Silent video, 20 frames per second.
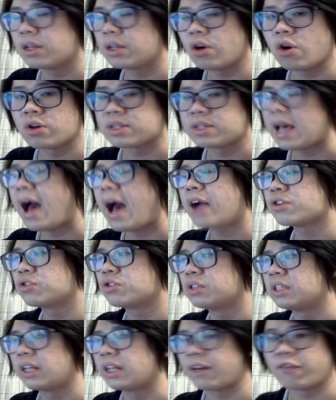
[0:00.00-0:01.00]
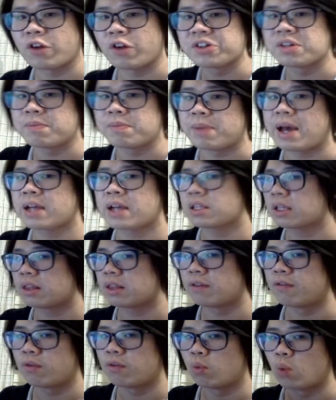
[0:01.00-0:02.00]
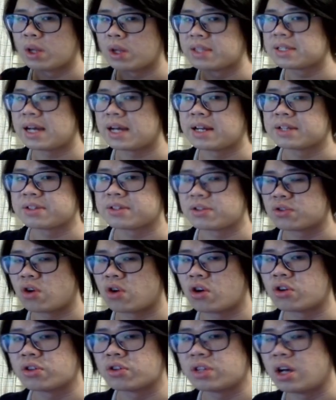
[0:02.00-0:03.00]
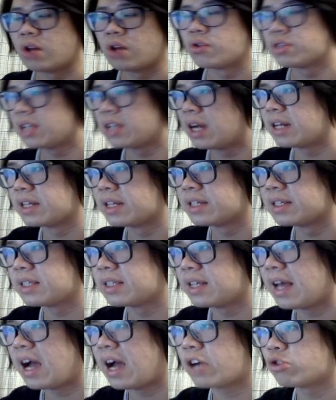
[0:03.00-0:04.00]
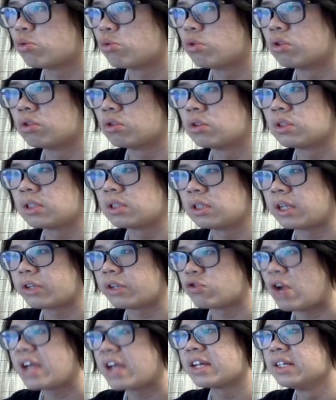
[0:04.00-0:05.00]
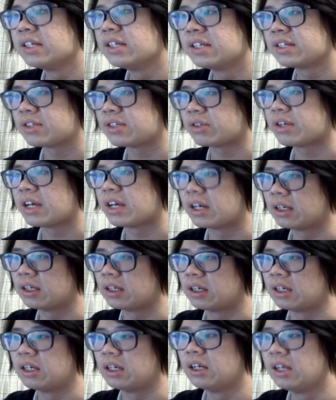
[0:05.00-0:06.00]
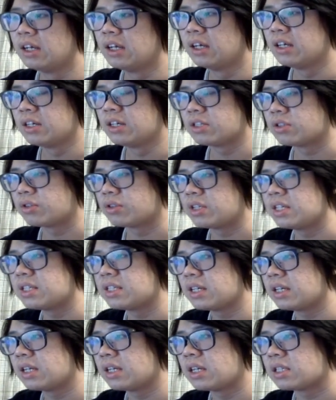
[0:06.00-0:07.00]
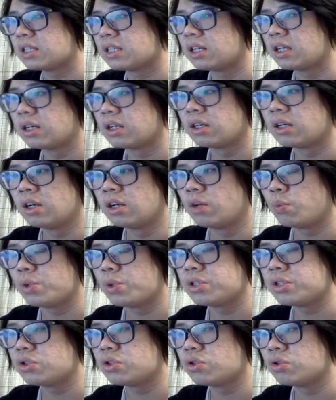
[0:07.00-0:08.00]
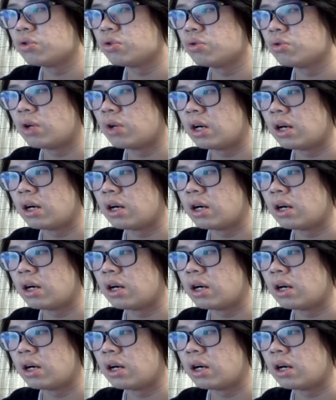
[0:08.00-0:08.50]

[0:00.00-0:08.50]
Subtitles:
card is actually like front and back. Like the one side is the starter, the other side is the actual like dragon. So yeah. So Gyze is once you